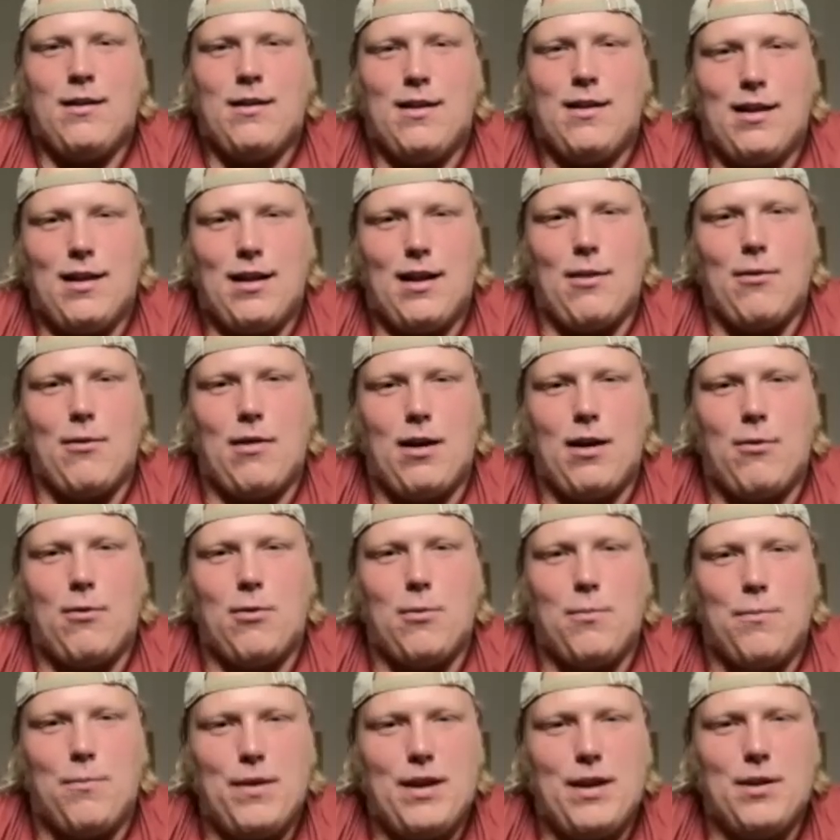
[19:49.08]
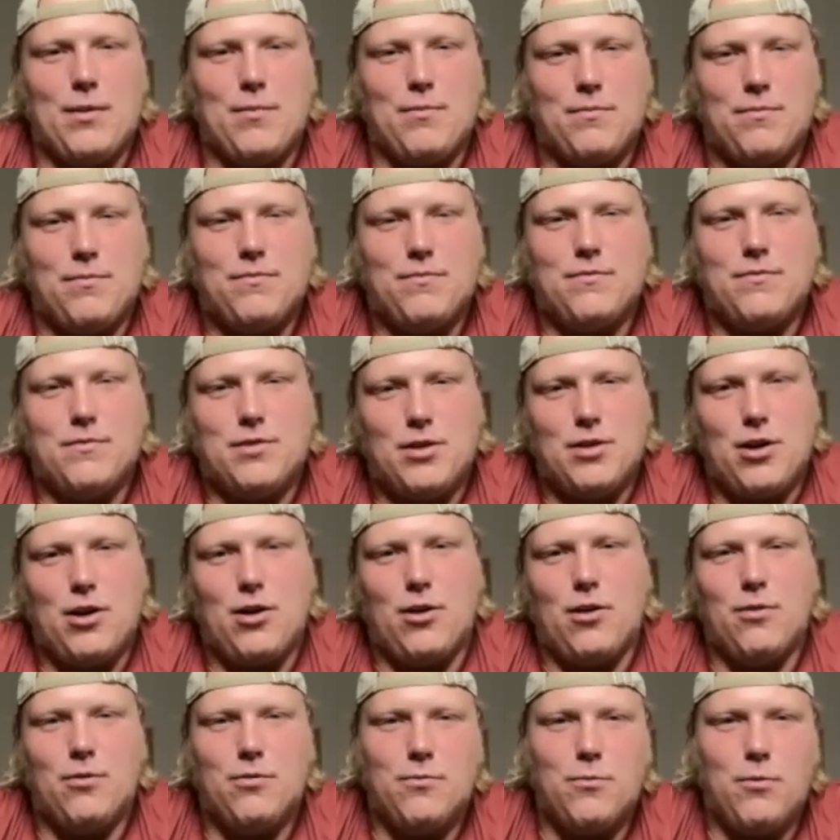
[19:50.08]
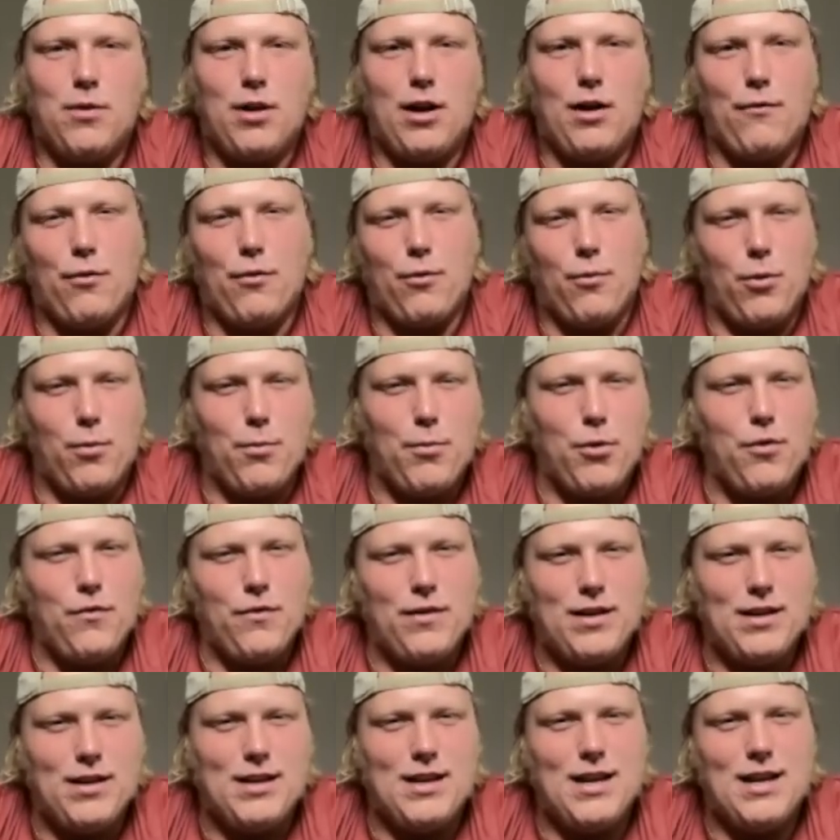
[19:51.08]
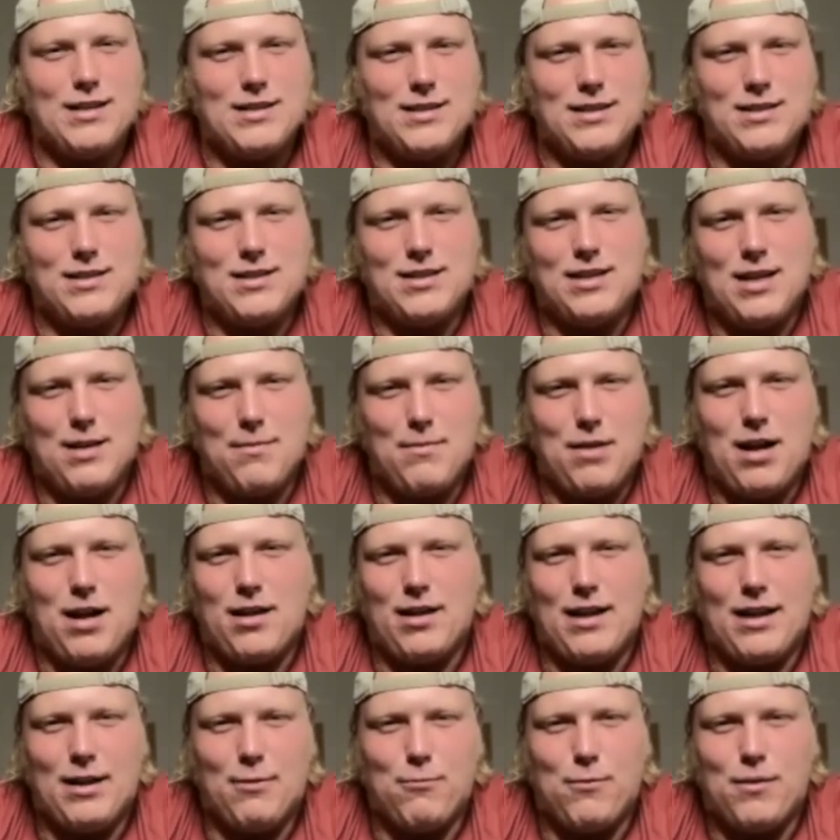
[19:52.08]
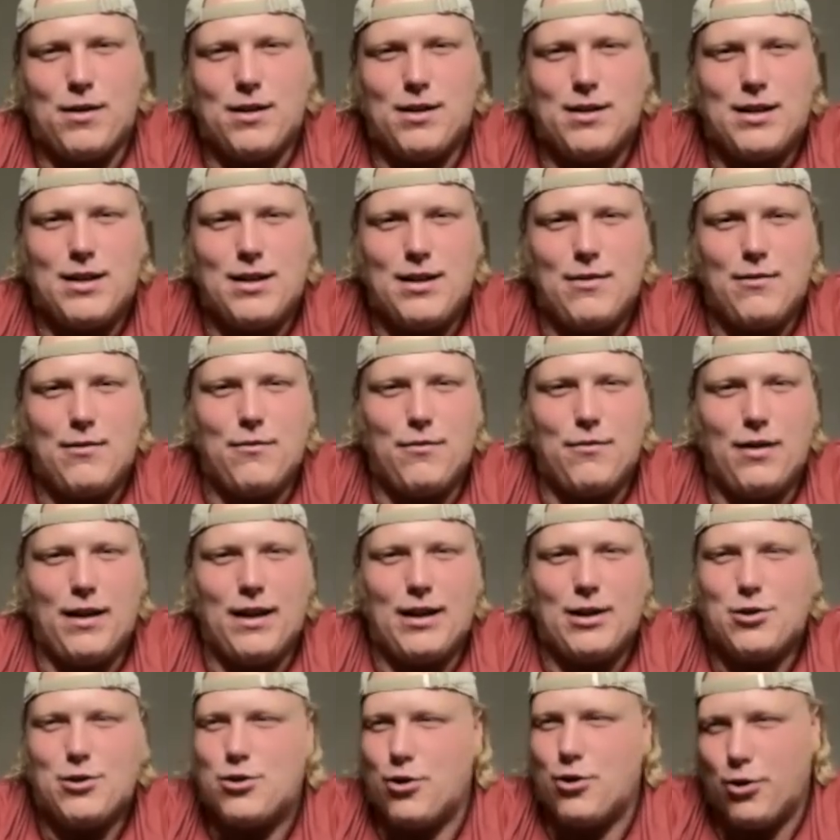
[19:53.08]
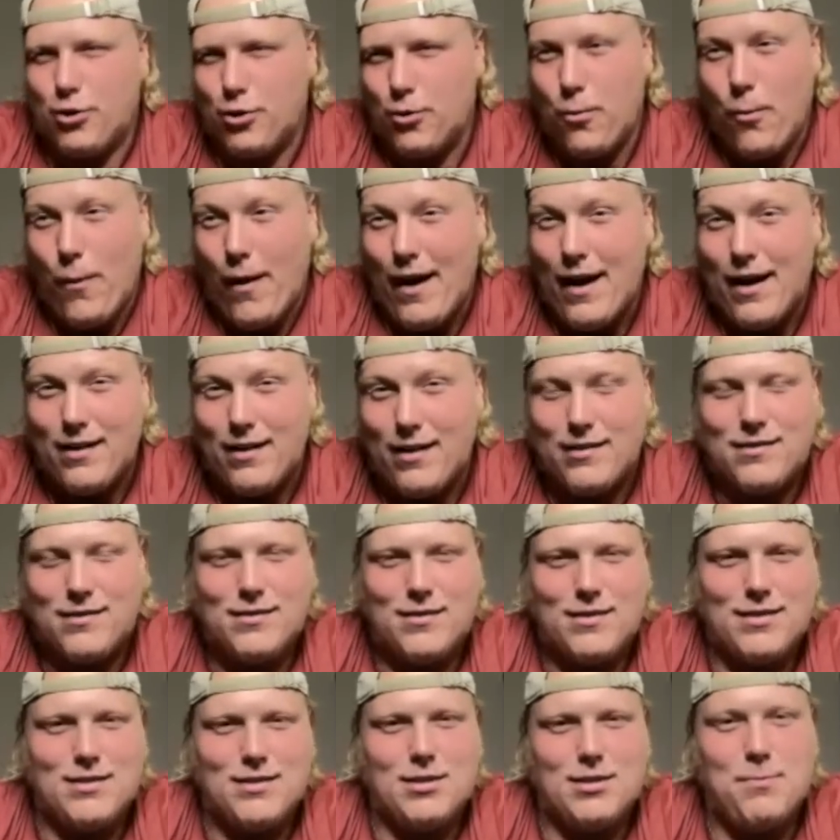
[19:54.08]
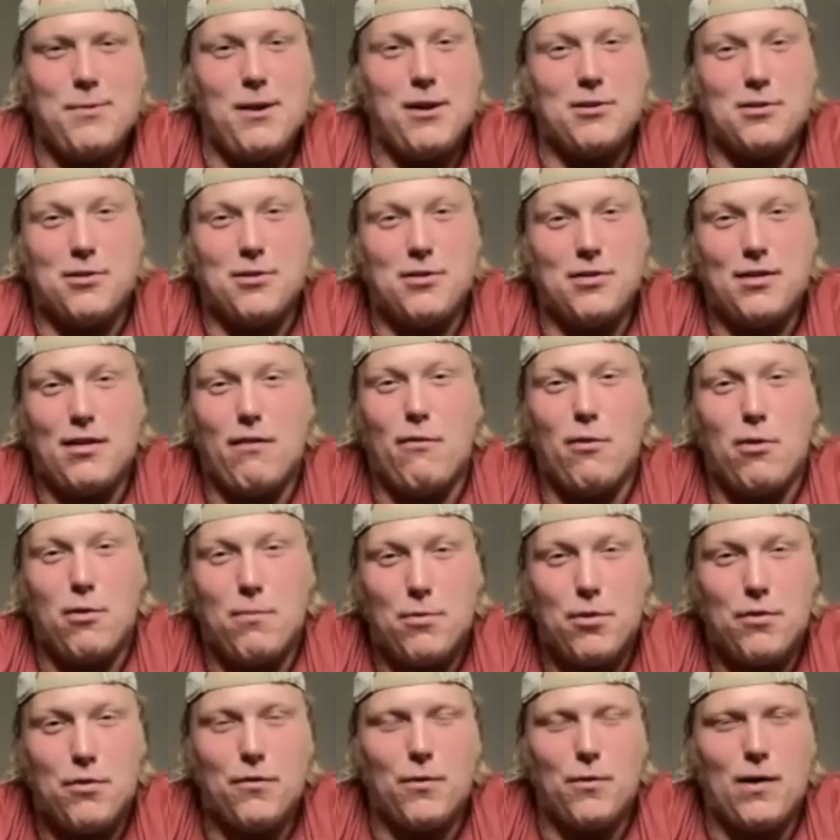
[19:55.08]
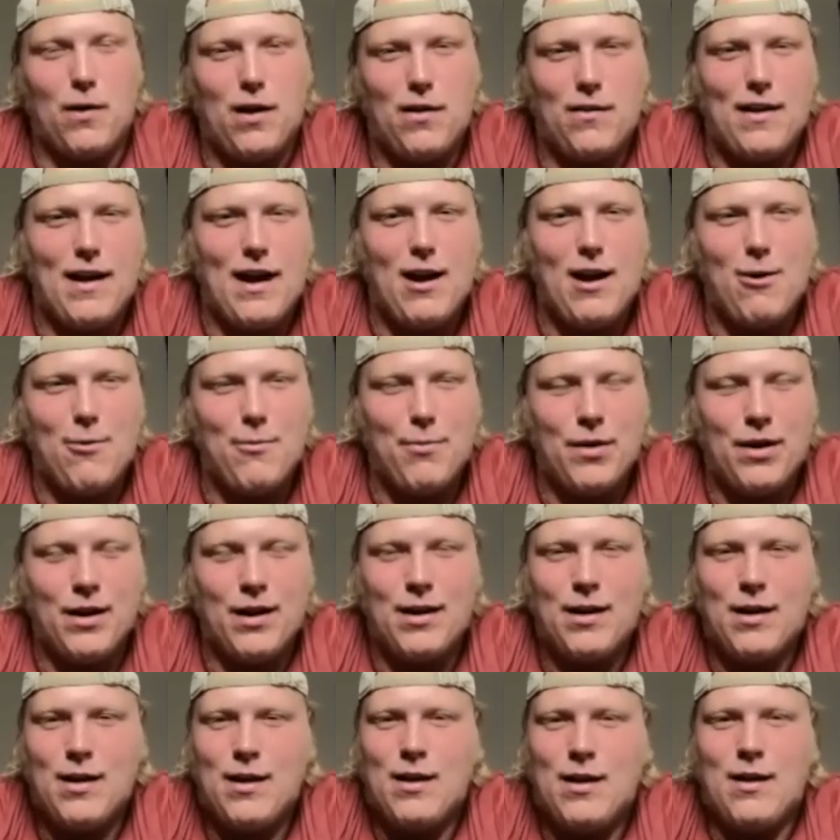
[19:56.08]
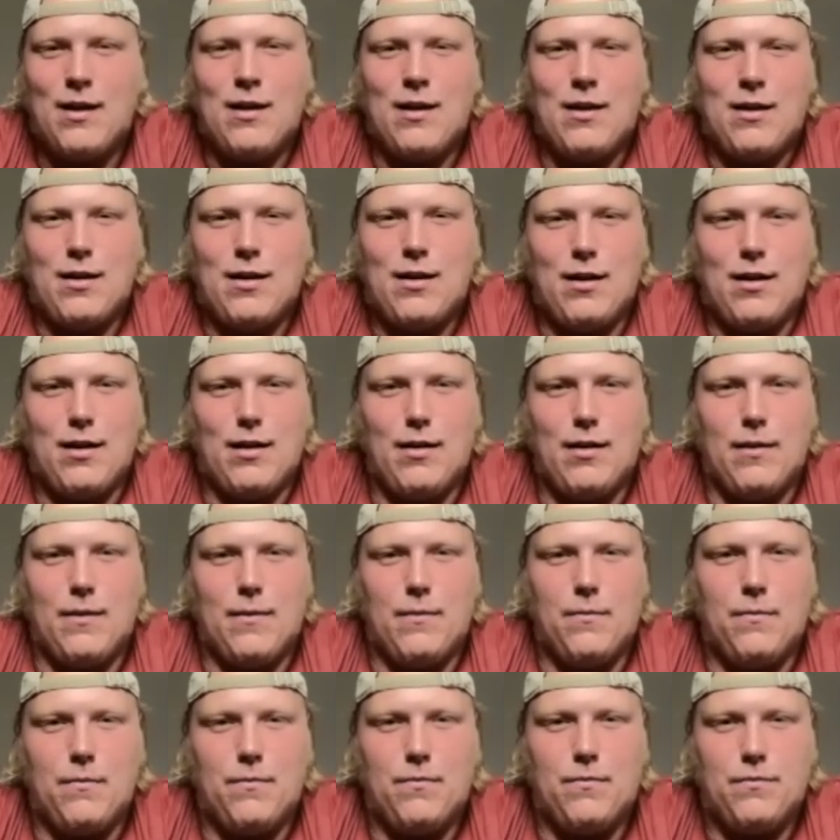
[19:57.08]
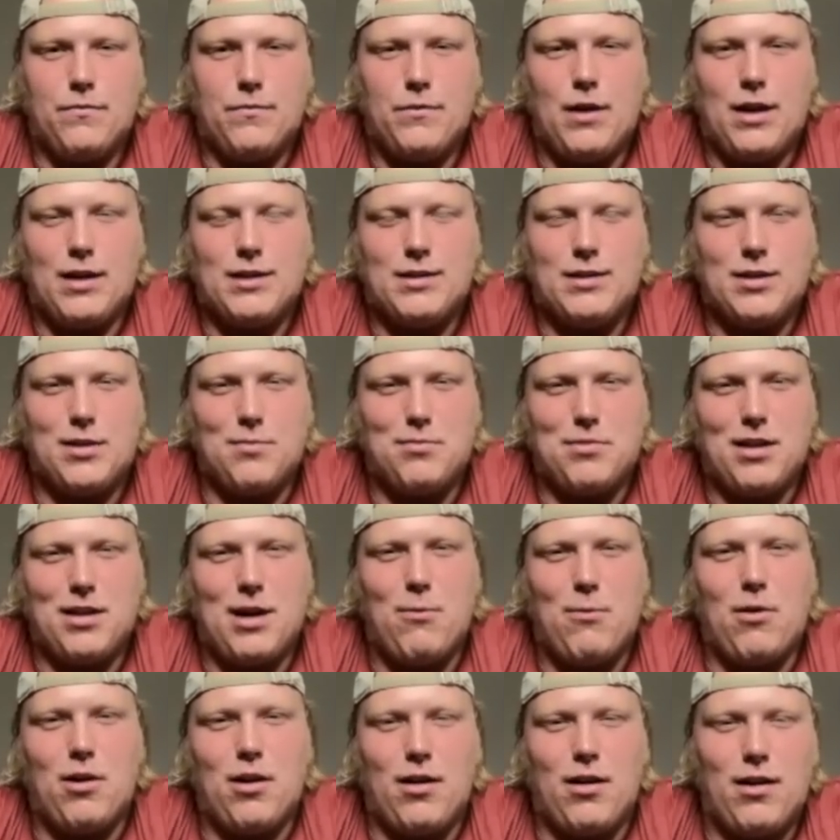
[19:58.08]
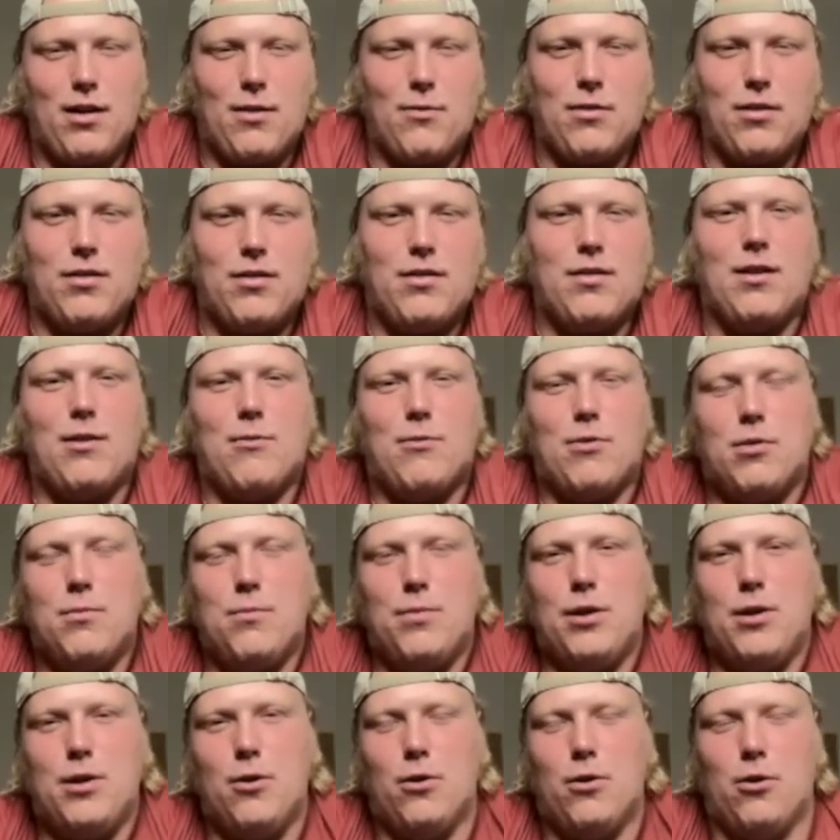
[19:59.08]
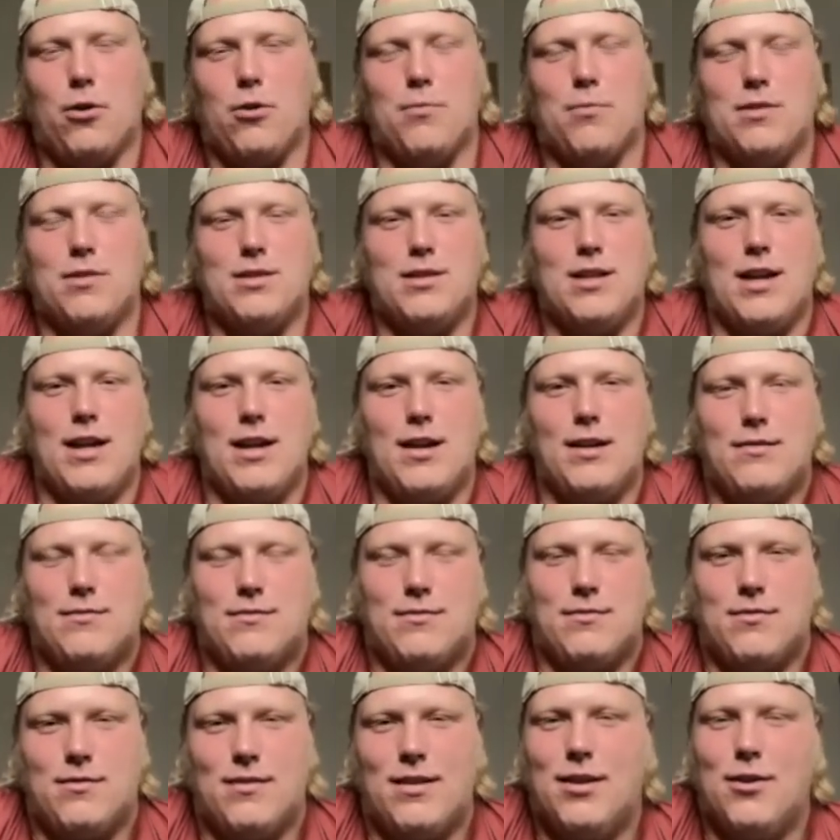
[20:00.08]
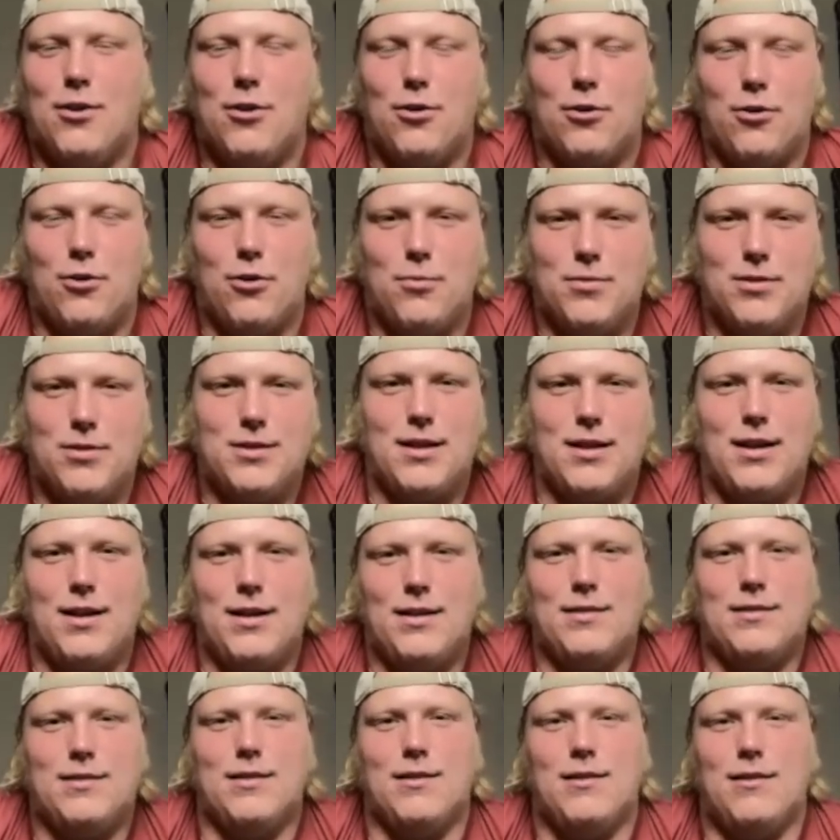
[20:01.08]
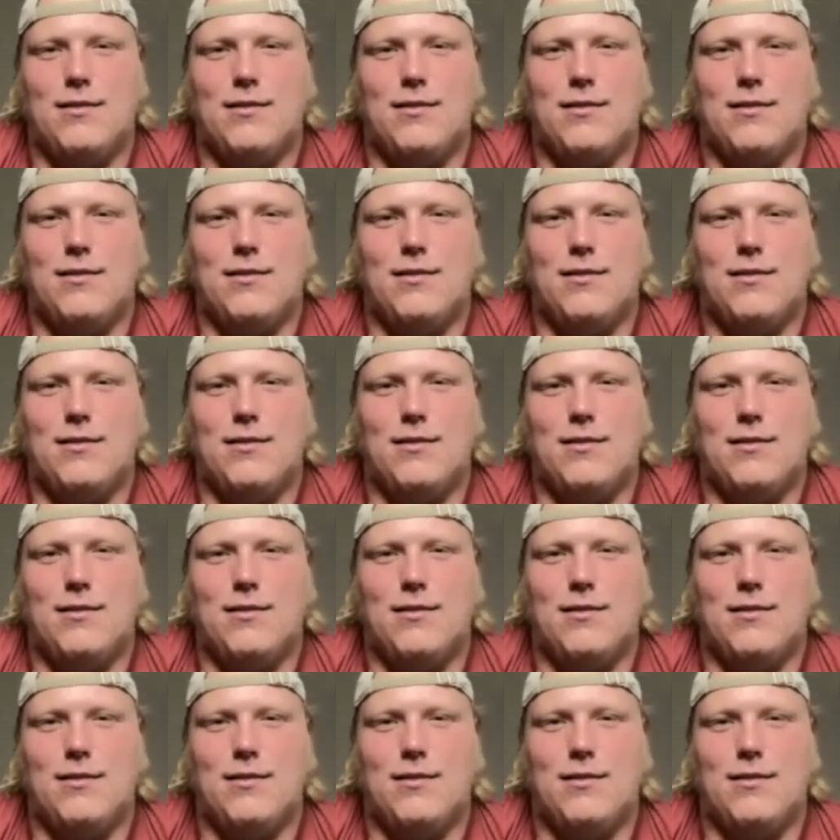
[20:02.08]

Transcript: and I want to beat them. So whenever we're moving to the SEC, I'm not like really like sure when, because especially with everyone moving around now. But that's something I want to beat Oklahoma State in Oklahoma State. So